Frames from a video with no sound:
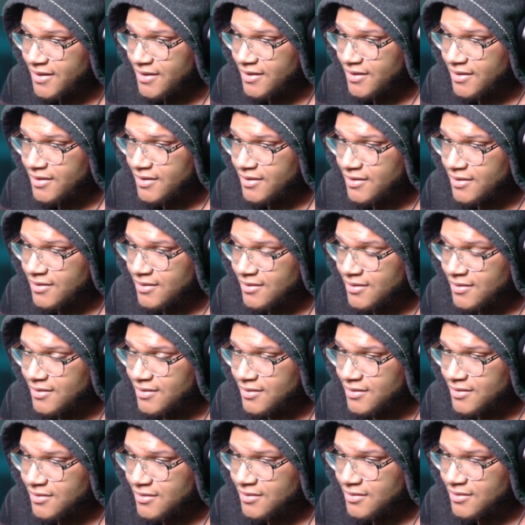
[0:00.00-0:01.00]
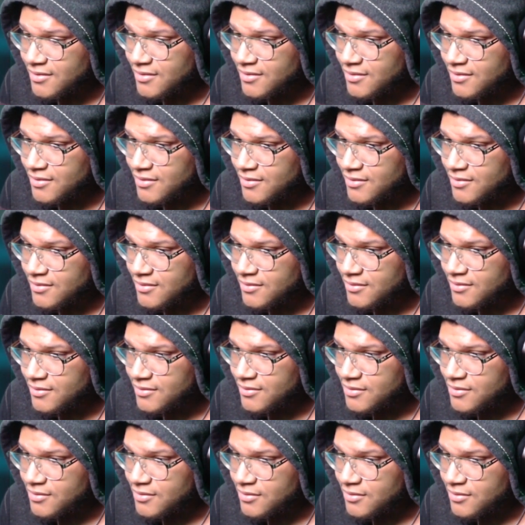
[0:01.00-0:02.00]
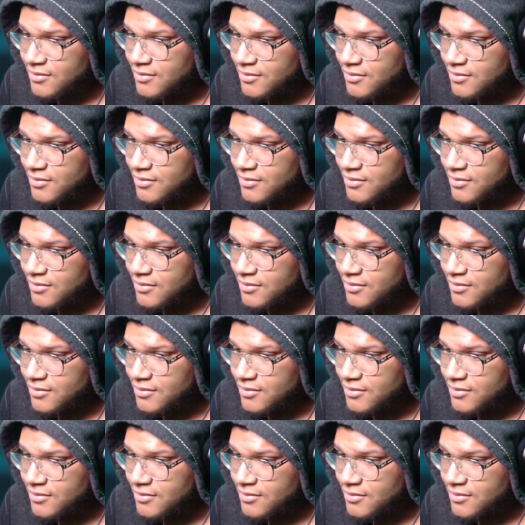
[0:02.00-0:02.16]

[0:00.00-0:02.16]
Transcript: [no speech]